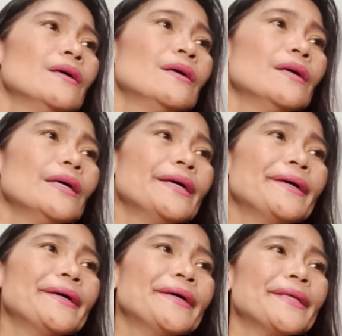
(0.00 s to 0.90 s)

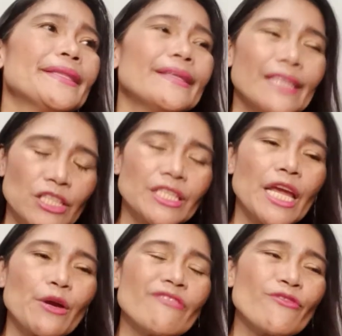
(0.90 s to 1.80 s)
And the
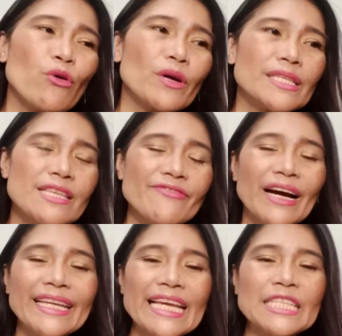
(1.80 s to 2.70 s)
dictionary, of course,
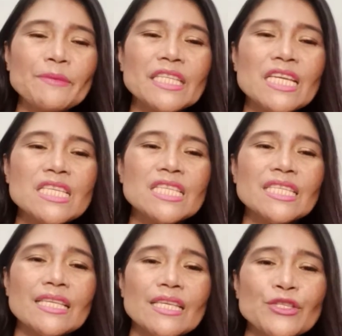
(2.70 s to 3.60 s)
defined expectations
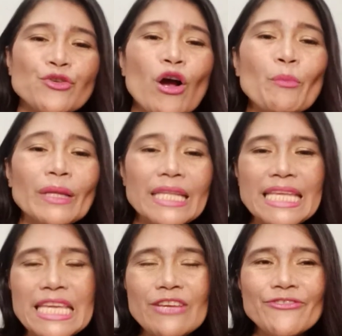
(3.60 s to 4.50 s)
as a strong
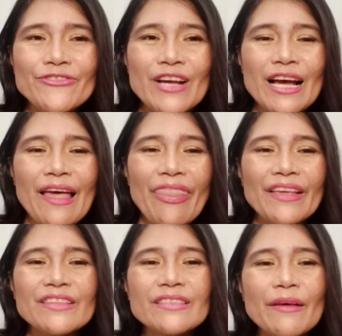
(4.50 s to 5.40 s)
belief
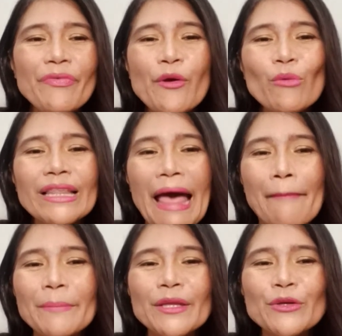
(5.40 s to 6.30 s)
that something will
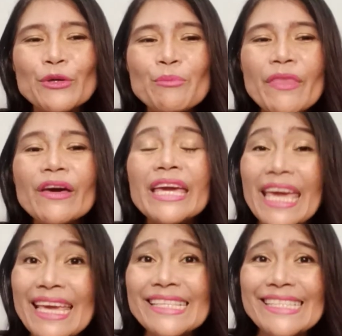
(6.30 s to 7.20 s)
happen or be the
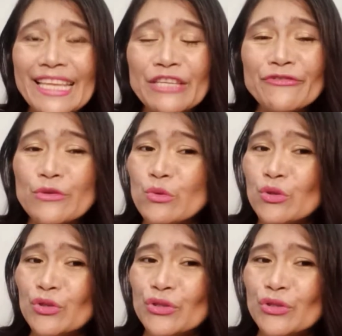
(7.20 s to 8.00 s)
case in the future.